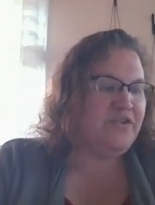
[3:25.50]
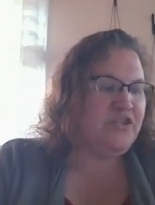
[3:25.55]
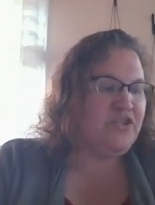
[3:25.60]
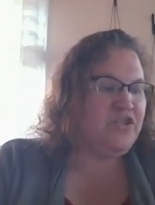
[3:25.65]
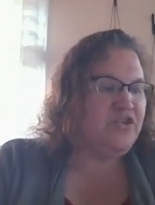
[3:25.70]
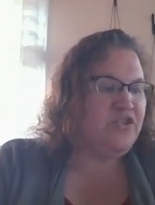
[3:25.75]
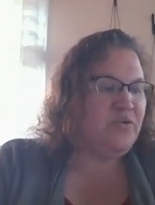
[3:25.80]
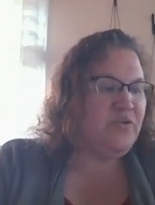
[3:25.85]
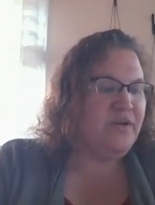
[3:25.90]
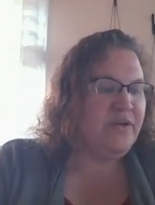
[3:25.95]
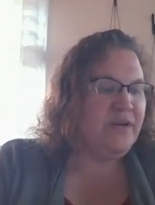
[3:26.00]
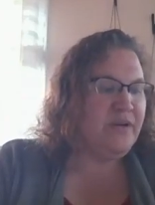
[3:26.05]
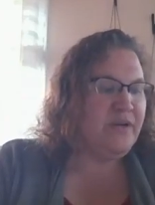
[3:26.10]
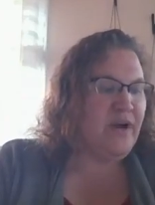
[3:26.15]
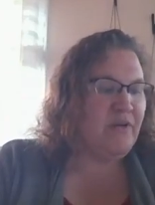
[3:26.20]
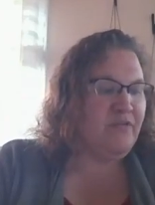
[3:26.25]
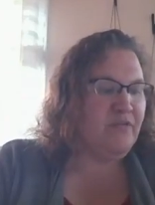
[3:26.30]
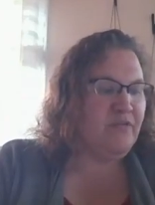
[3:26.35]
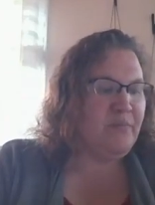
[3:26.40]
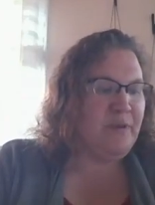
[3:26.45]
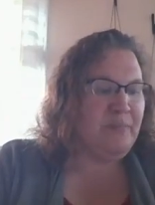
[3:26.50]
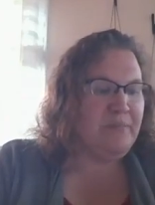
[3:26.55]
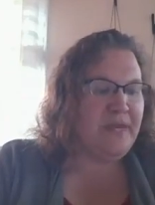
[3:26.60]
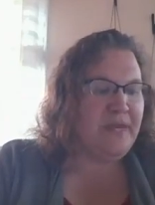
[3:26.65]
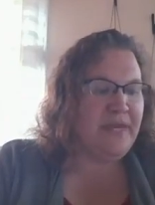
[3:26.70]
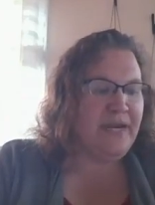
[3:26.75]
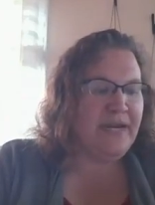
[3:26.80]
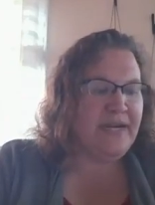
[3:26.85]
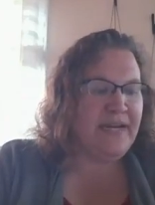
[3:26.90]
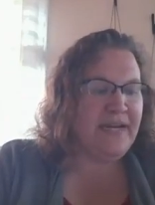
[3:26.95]
There's a student government
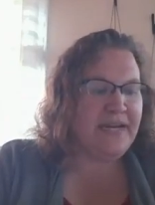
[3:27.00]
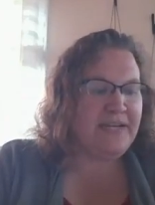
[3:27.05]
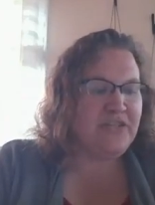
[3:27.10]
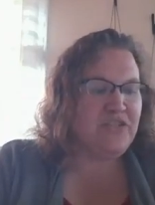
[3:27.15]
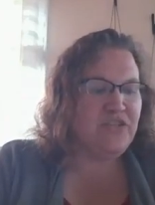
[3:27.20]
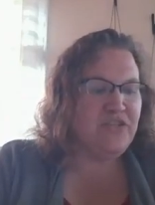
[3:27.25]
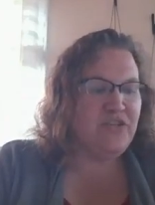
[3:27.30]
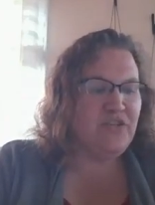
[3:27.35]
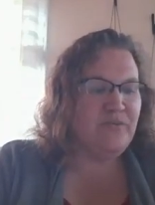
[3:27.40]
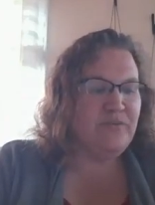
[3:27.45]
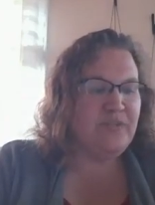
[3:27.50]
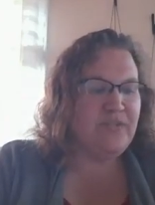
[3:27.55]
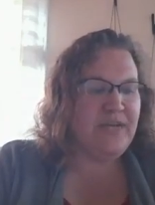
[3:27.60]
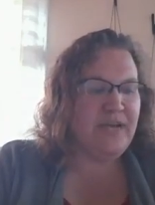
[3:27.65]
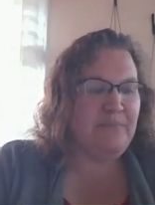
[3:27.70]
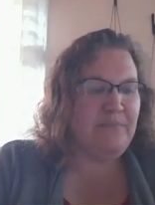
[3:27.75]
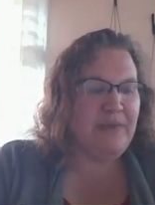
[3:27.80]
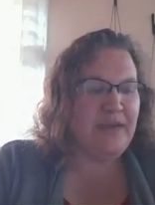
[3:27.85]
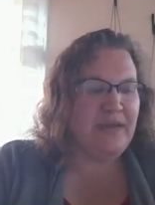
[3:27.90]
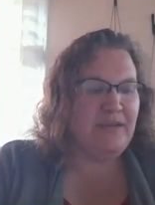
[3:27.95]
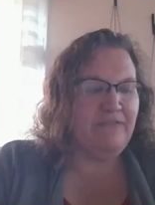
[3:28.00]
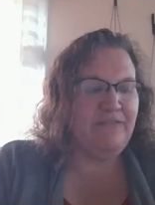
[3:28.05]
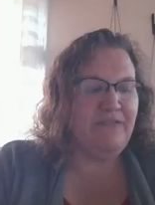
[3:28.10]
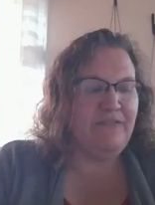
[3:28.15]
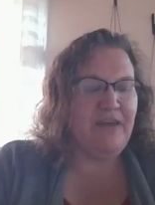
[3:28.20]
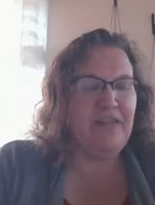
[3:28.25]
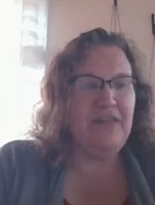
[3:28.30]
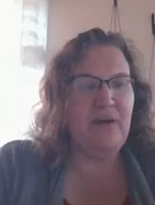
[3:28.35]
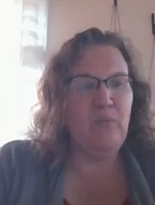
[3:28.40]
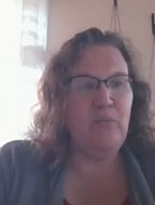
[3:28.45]
meeting next Tuesday, May
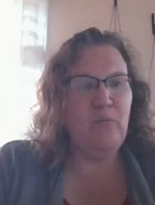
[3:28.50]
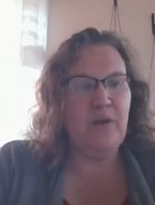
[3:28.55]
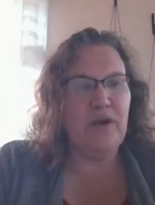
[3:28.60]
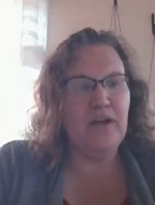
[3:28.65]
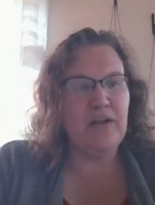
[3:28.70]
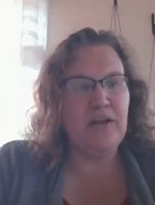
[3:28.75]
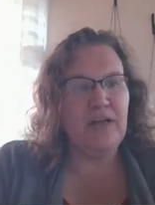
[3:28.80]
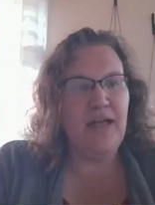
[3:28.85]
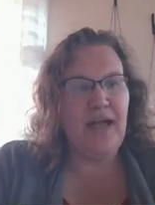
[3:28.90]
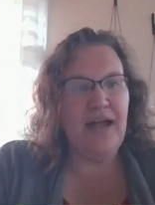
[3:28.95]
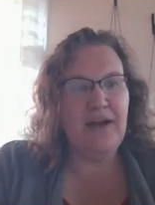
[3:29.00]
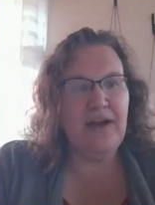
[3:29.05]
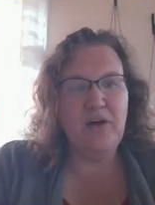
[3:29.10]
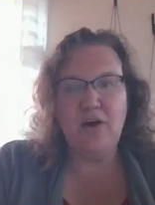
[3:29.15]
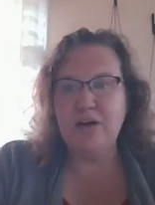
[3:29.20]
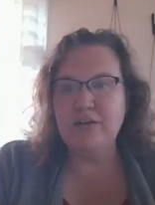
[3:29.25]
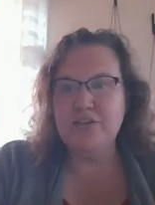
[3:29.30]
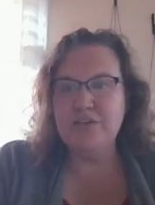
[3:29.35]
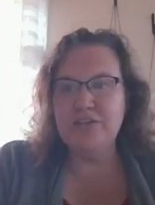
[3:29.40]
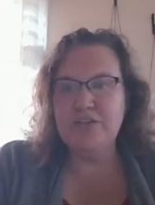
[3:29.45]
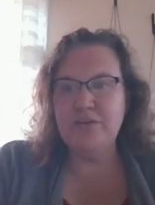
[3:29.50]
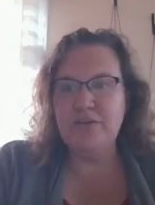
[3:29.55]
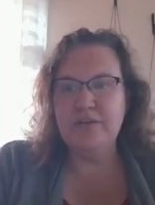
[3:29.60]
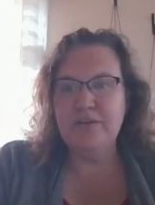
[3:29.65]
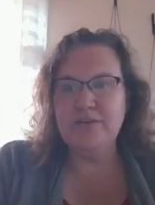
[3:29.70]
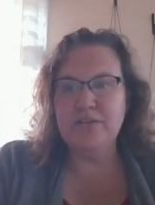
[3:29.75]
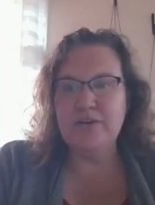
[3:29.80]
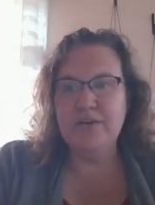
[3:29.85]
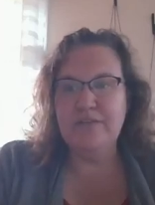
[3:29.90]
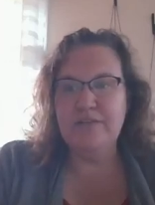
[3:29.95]
5th at 1 o'clock. All
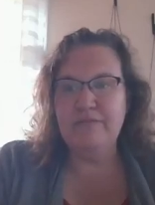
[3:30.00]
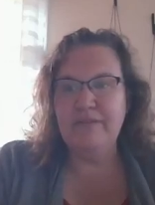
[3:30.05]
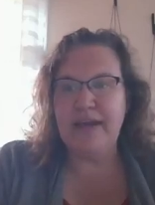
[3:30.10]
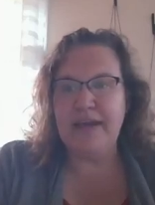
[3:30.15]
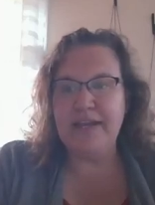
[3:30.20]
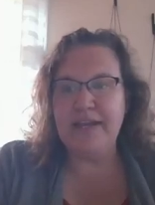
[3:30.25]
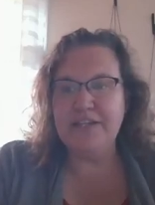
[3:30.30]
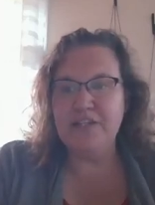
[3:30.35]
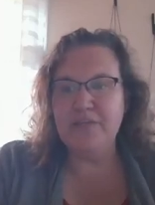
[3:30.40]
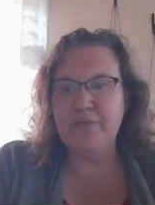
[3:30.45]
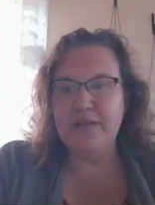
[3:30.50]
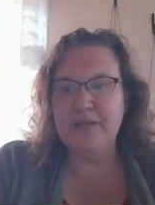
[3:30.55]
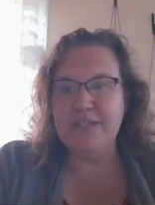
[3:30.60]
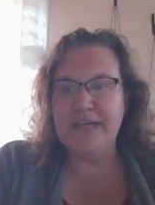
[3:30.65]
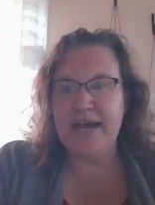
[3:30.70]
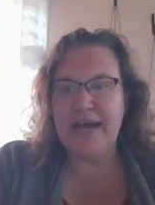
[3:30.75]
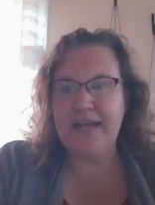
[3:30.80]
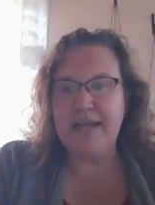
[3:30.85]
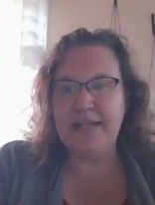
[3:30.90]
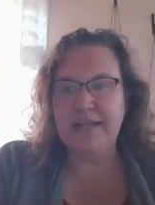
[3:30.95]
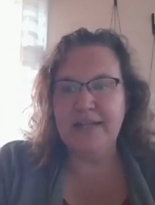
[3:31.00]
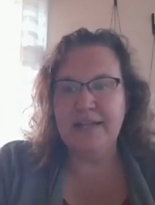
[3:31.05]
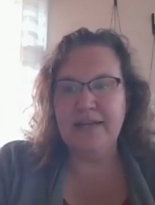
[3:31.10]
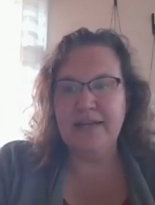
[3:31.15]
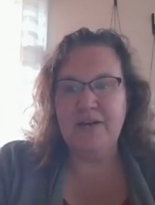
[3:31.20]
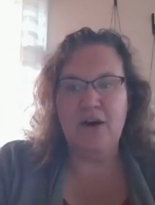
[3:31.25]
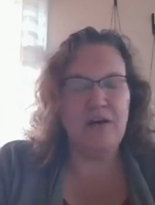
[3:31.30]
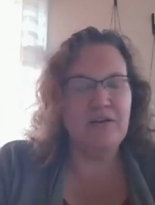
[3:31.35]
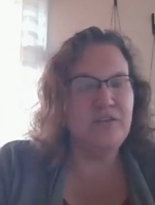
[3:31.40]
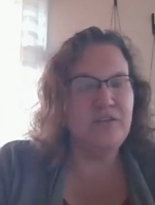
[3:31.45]
students are invited to attend.
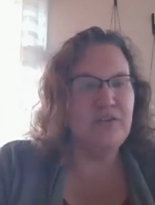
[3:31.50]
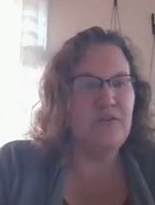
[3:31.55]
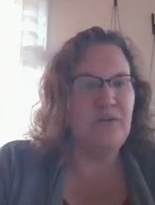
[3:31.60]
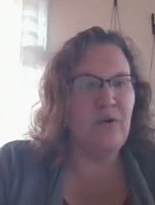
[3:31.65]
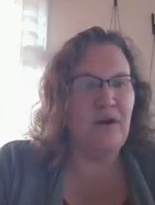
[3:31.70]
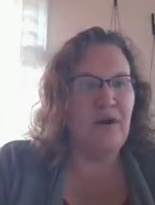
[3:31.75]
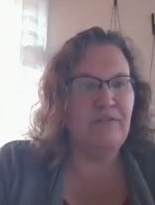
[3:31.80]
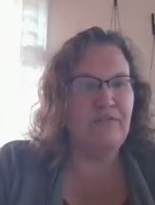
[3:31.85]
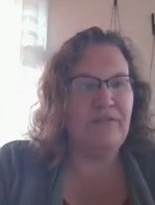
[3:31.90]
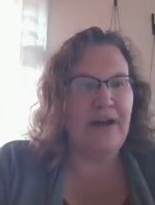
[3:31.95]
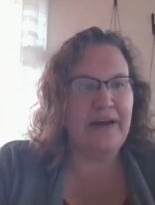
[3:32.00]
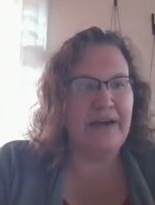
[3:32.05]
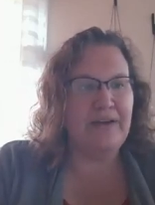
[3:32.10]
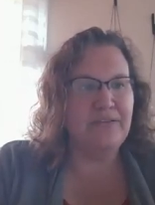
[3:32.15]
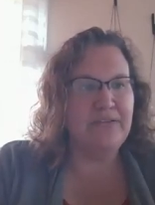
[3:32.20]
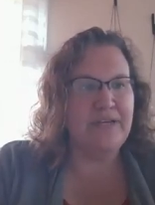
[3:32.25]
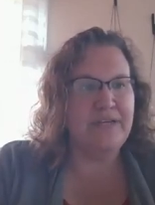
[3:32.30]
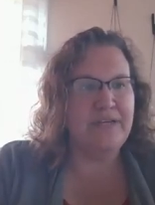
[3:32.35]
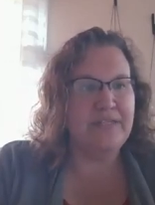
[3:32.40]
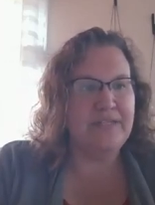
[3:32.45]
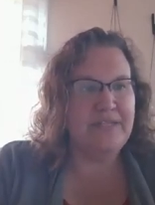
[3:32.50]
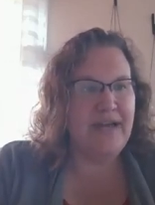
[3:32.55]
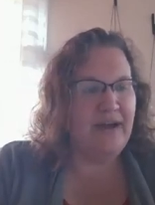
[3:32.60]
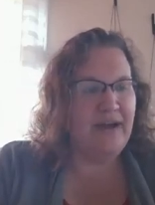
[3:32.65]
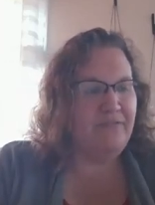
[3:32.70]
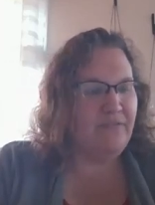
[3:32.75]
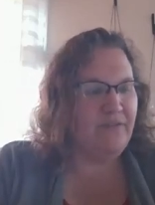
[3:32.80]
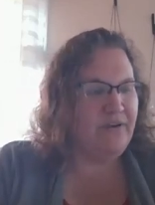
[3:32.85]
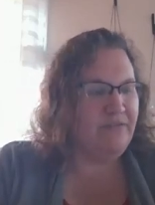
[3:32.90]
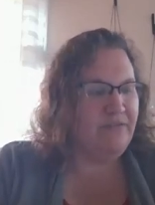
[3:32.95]
Also, all faculty and
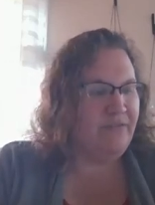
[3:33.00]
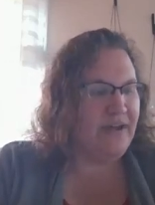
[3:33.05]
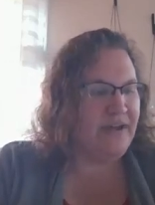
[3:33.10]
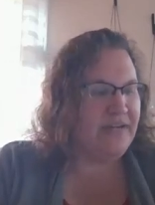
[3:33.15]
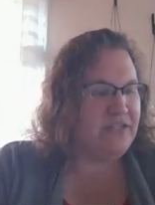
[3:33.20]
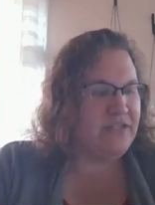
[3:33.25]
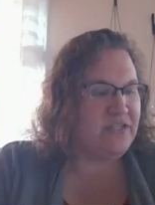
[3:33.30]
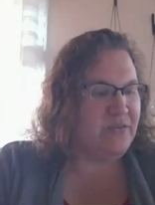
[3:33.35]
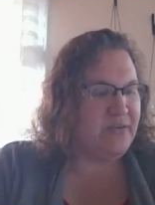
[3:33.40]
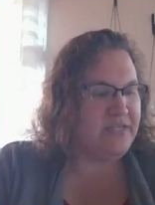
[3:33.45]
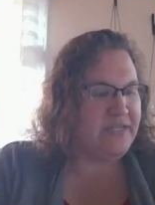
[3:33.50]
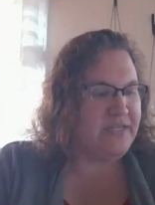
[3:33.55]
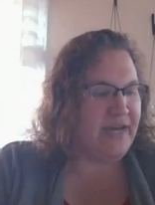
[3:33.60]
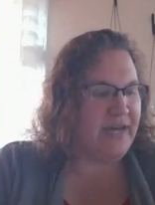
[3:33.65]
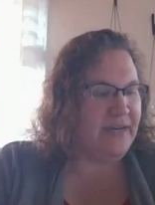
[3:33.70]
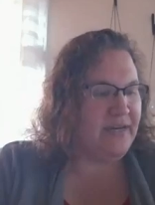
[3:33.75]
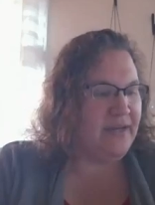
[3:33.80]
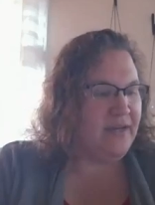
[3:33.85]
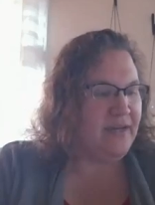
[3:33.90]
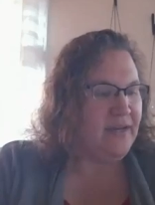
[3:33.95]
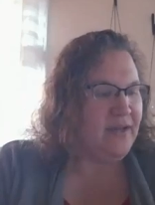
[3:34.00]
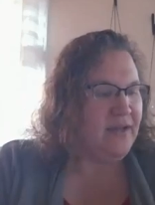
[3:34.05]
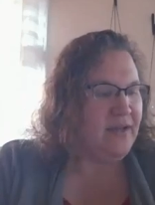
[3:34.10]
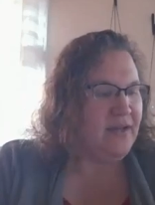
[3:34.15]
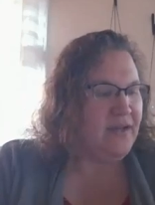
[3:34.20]
staff are invited to attend.